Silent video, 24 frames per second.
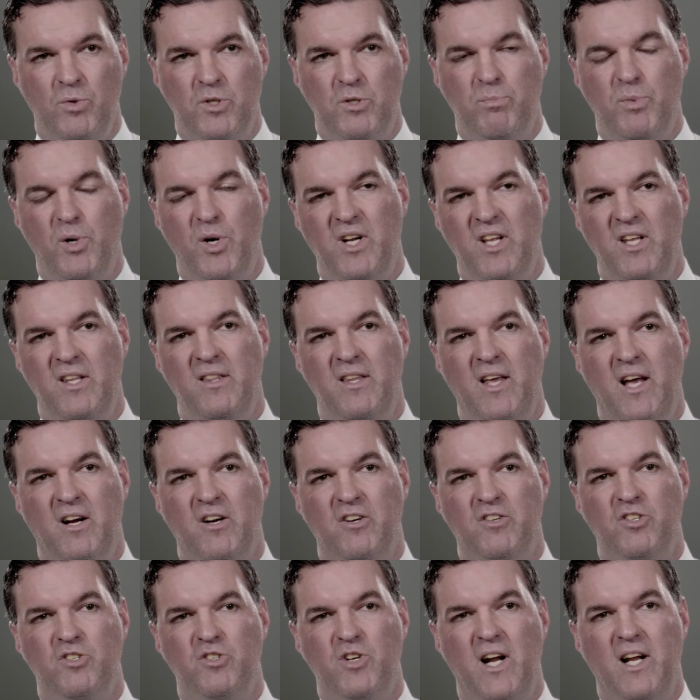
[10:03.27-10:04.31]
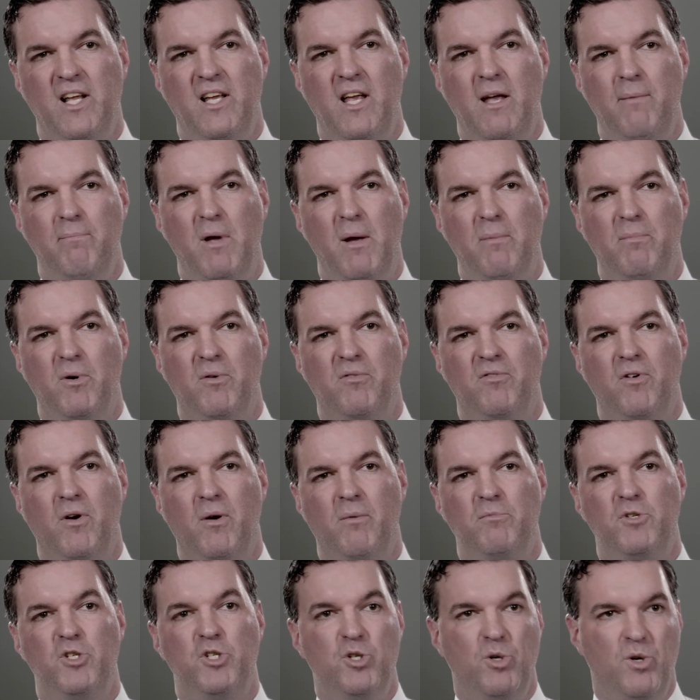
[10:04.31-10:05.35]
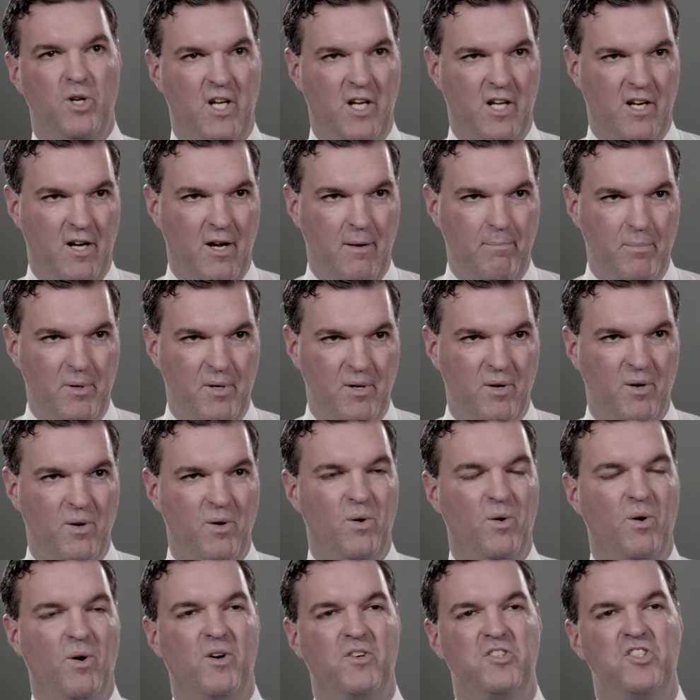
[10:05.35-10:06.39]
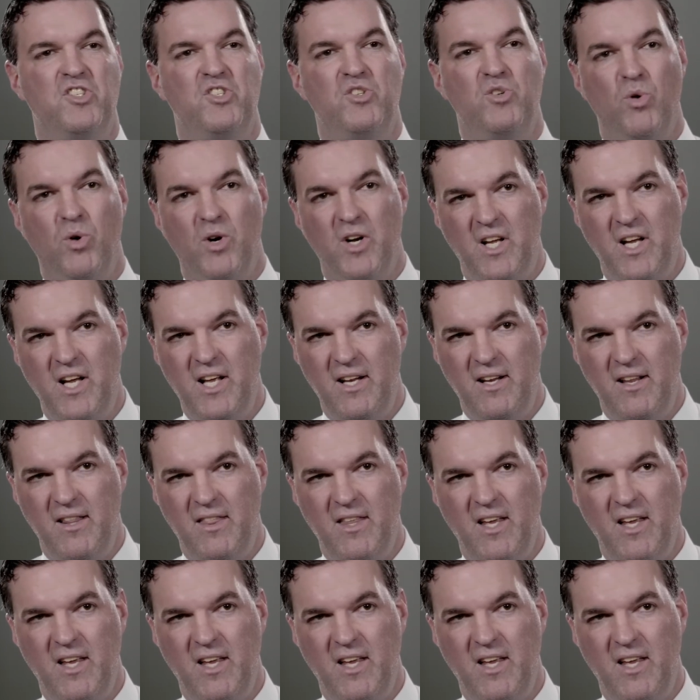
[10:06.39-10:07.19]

was put in there to try to keep people from shooting it up or snorting it,